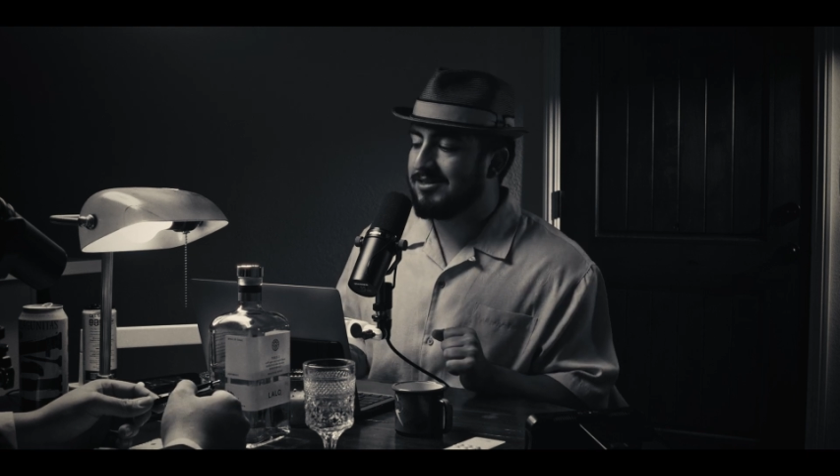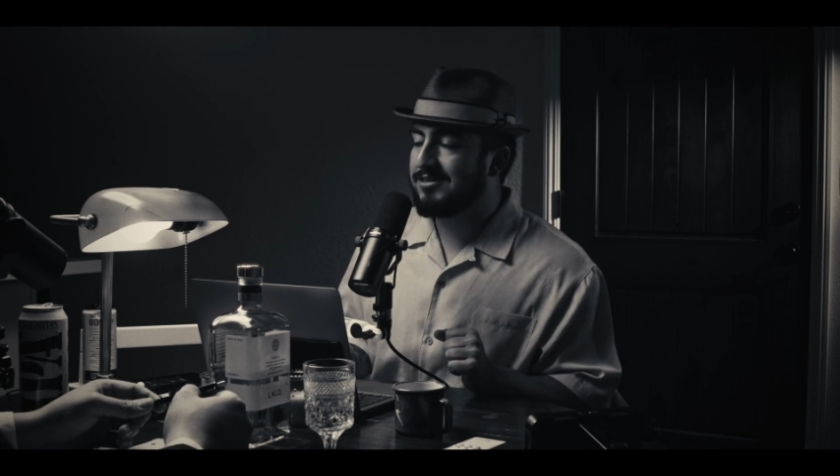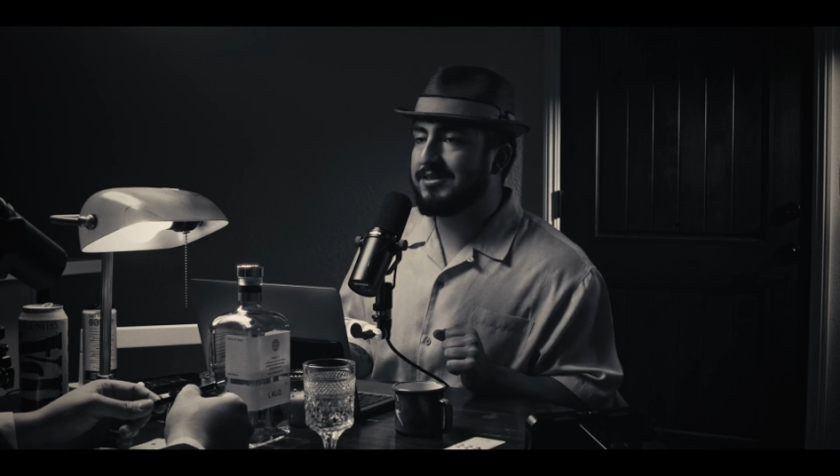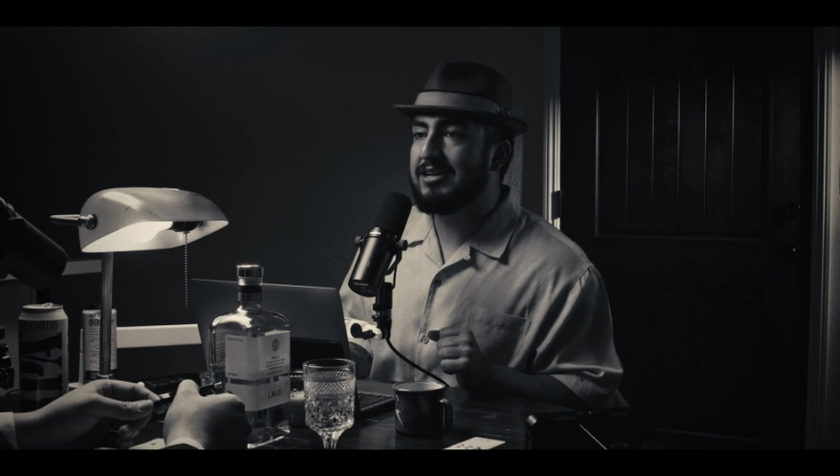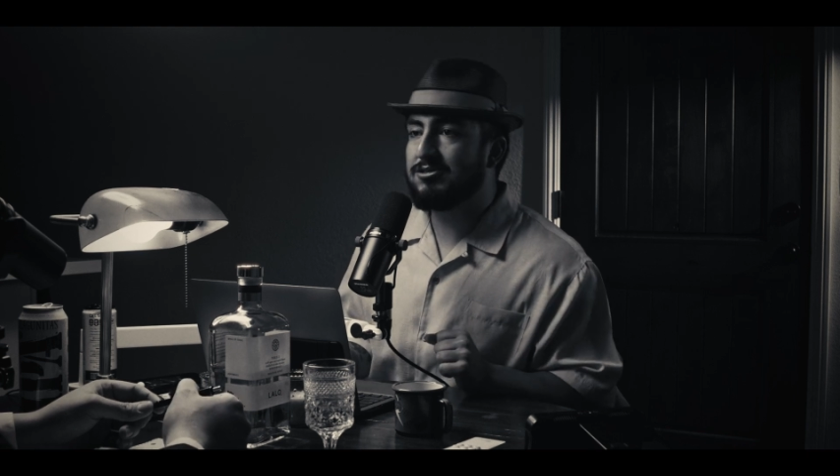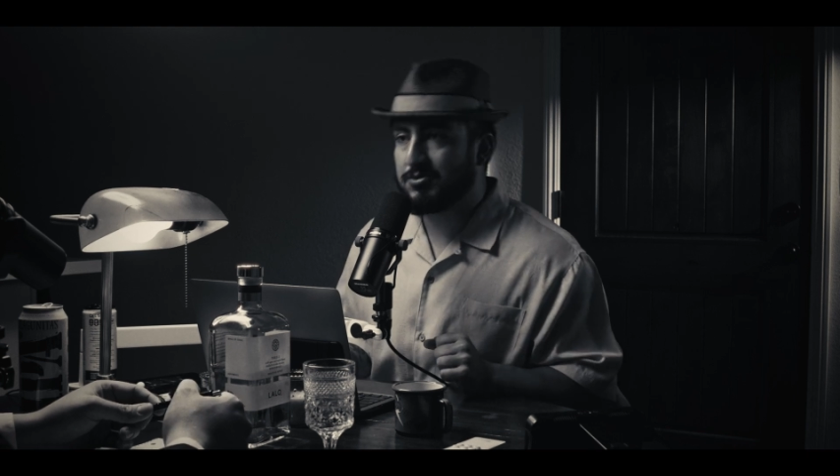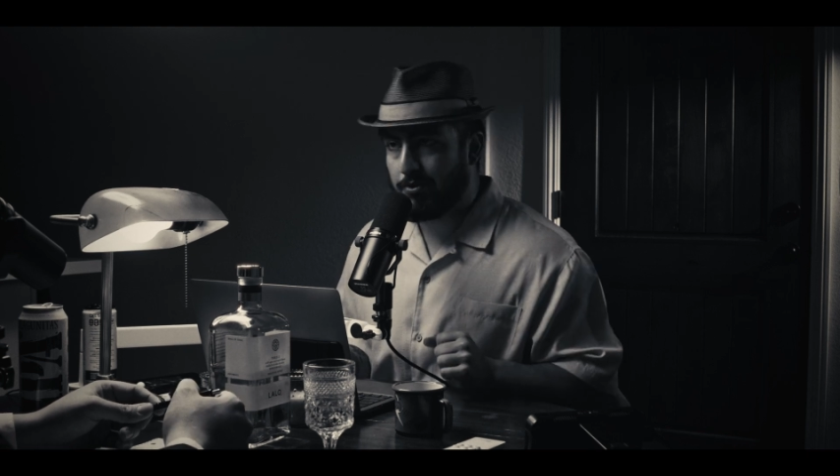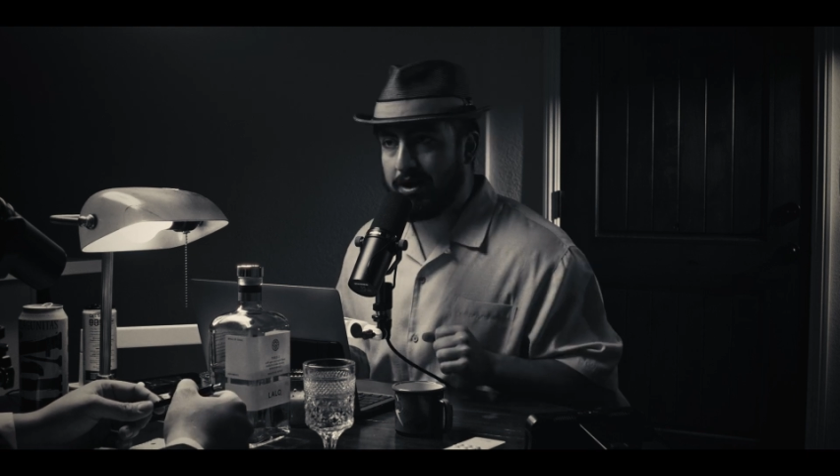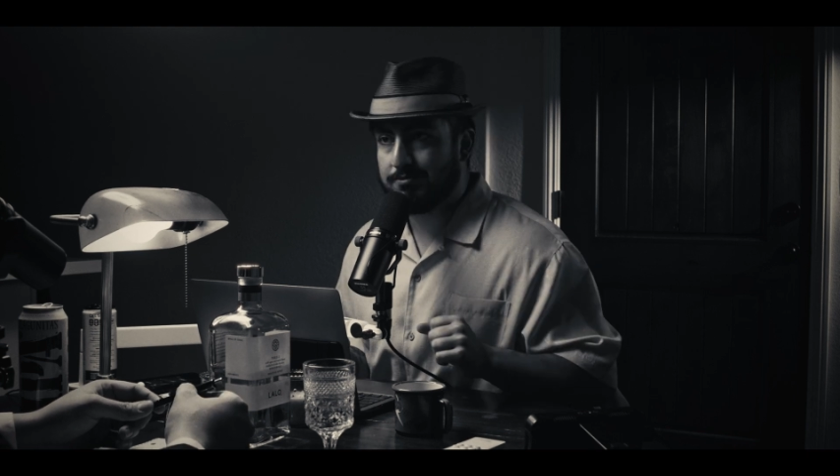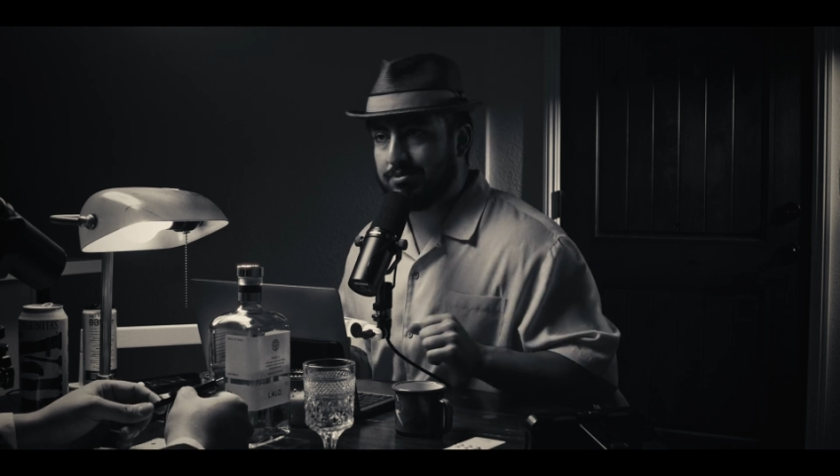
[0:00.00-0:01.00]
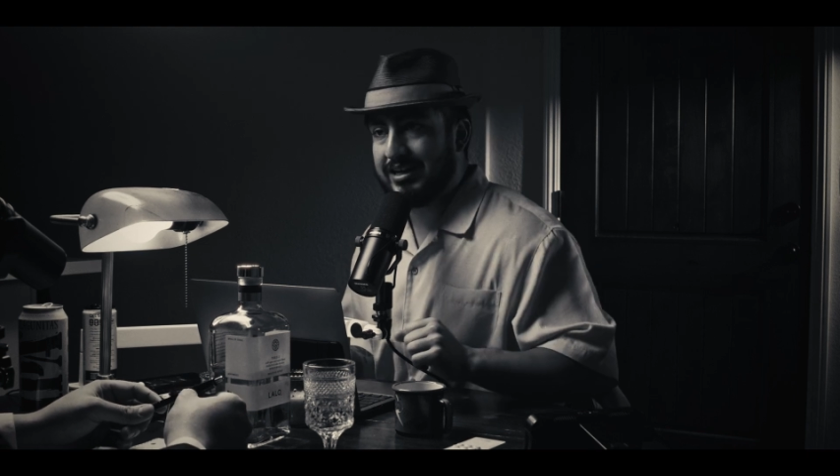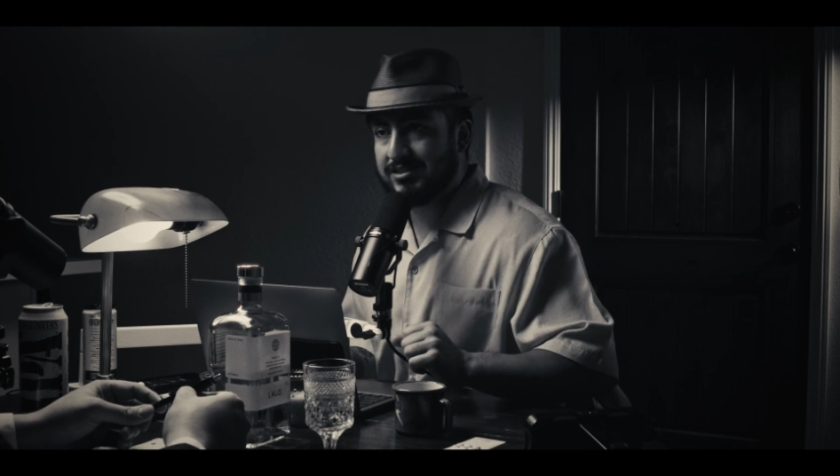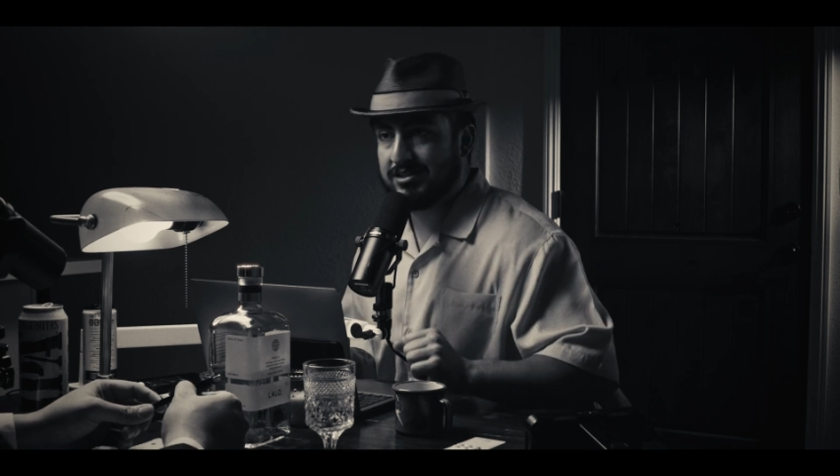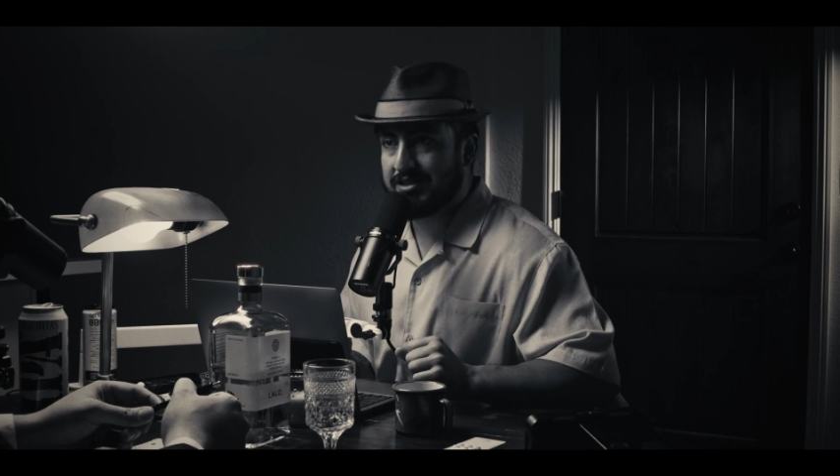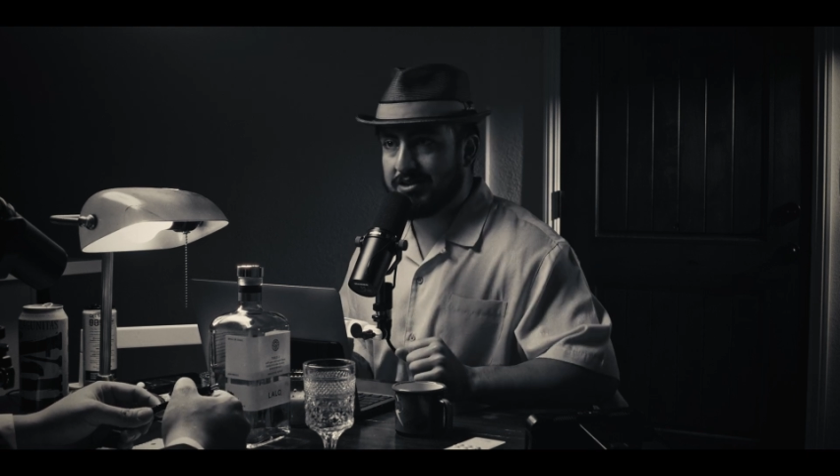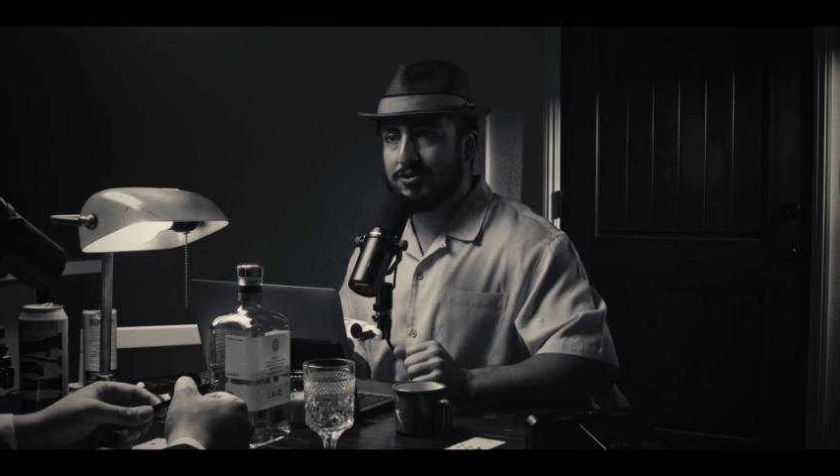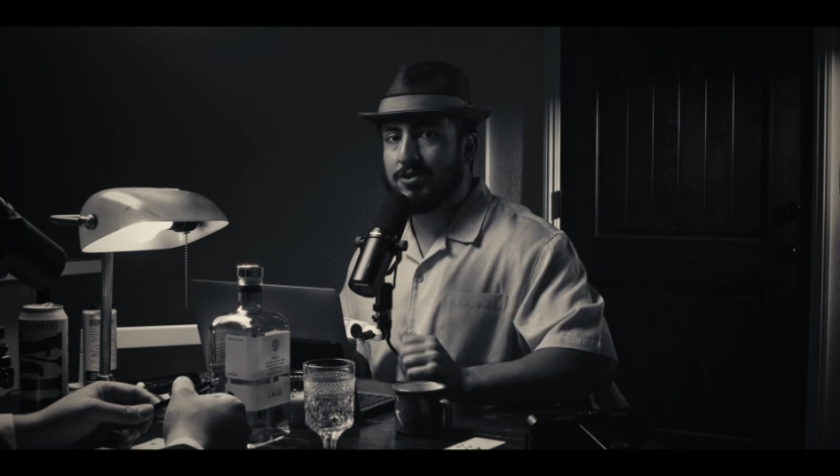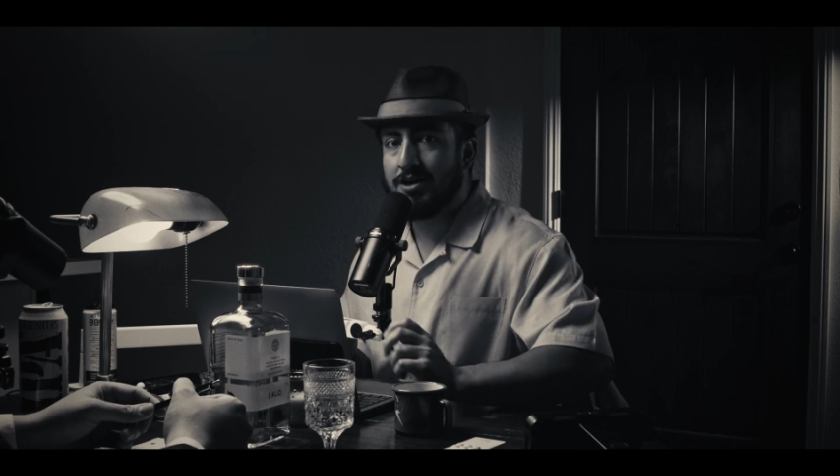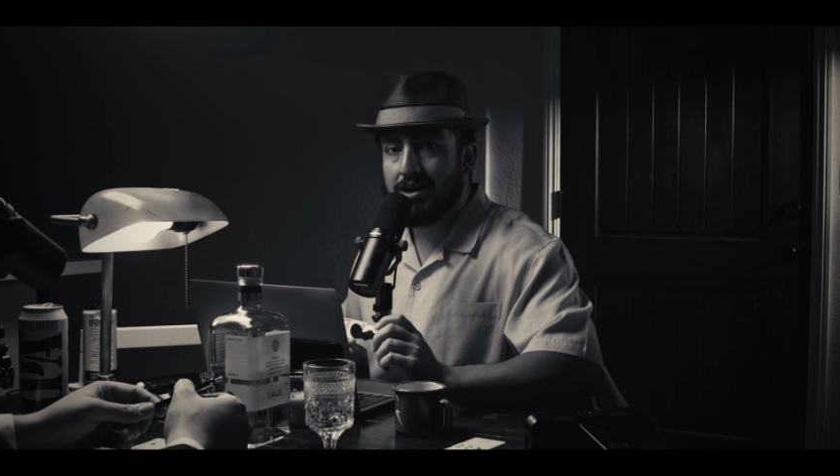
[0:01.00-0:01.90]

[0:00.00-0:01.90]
just a dangerous place in general.